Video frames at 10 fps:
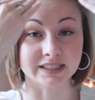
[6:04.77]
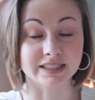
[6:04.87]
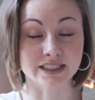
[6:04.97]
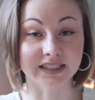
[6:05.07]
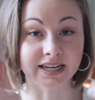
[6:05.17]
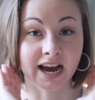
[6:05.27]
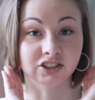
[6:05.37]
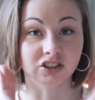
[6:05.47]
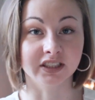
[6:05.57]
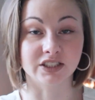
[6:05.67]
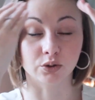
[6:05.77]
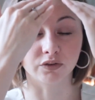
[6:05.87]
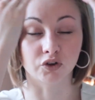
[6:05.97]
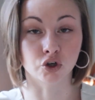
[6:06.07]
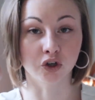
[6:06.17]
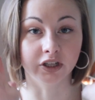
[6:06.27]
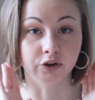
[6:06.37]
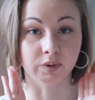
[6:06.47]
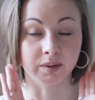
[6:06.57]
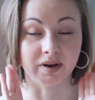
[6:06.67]
It's naturally sort of curling
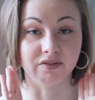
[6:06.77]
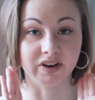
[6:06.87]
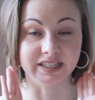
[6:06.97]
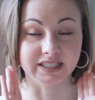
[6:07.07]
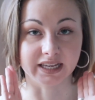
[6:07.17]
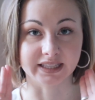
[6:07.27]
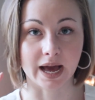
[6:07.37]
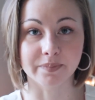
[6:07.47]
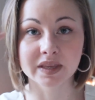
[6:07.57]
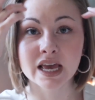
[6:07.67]
around my face like that.